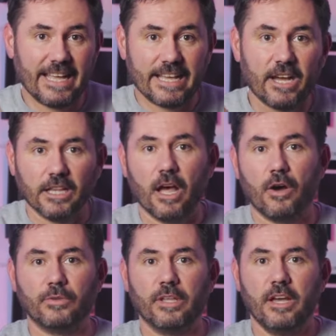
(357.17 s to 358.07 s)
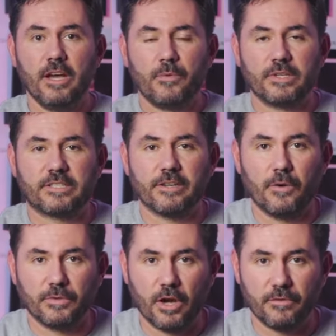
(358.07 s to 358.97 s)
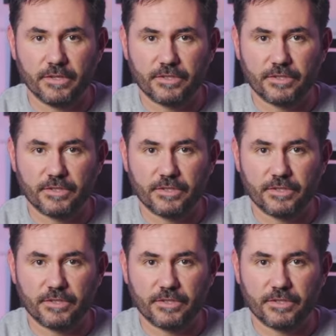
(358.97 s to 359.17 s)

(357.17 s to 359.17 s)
in Cologne, which sold over